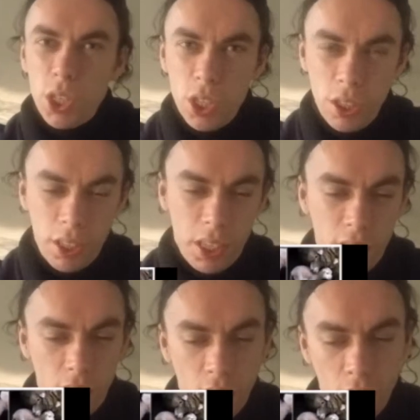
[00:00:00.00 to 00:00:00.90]
is an
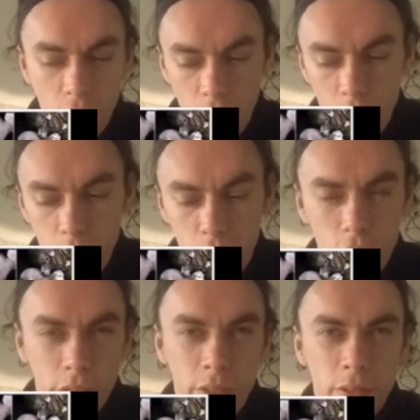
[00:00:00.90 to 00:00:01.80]

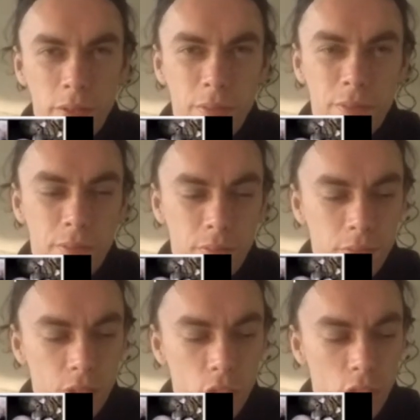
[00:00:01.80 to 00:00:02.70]
illusion.
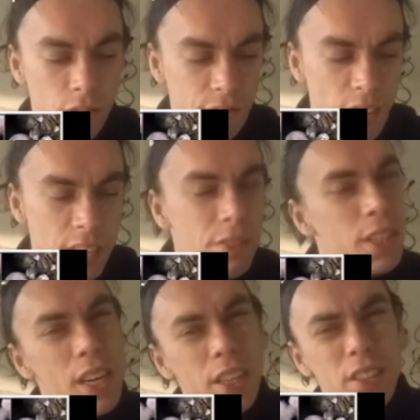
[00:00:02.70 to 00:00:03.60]
It is a fake
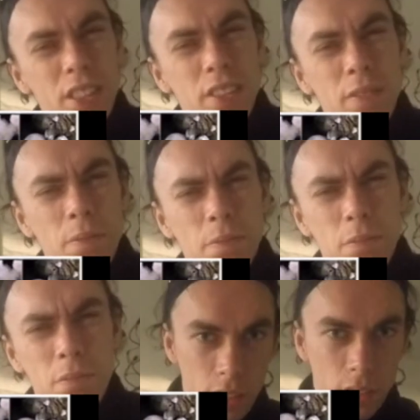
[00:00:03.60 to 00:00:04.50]
reality.
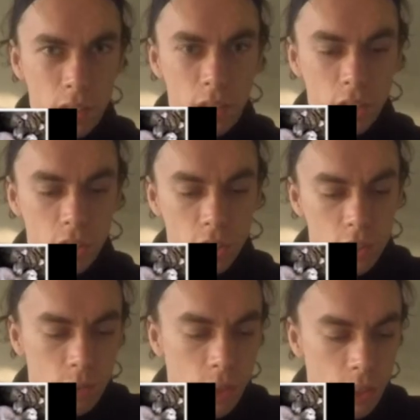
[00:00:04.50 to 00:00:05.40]

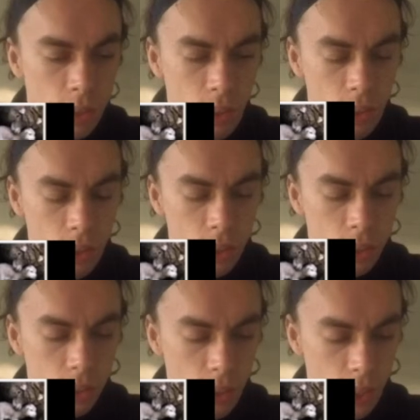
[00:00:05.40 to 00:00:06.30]
This one
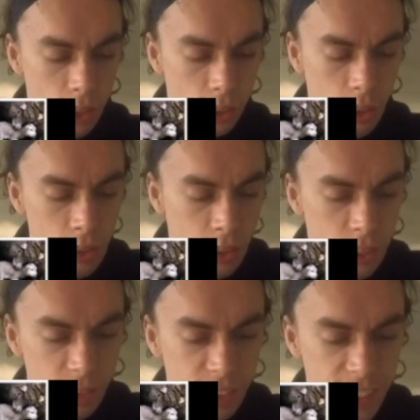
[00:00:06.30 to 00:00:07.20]

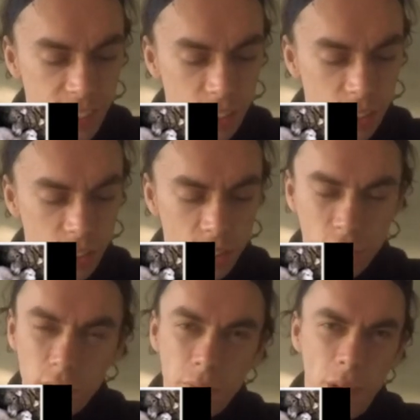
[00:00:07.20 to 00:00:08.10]
cognitive
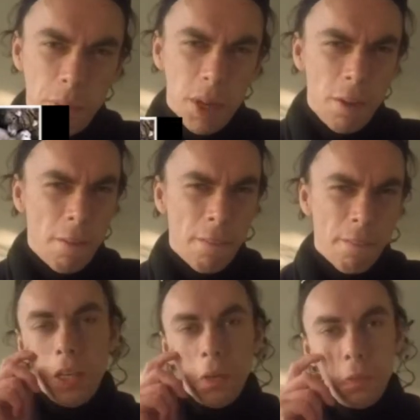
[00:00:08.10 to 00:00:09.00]
dissonance, maybe
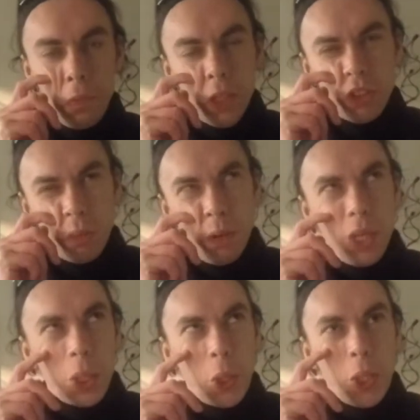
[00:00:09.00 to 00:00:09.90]
not
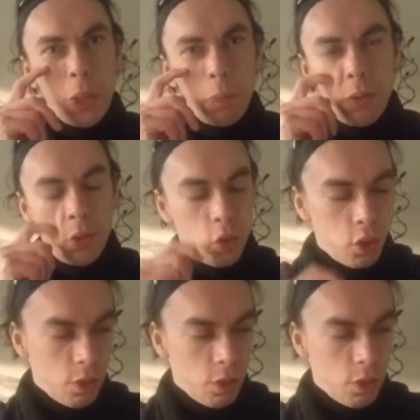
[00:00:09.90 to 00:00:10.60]
completely, but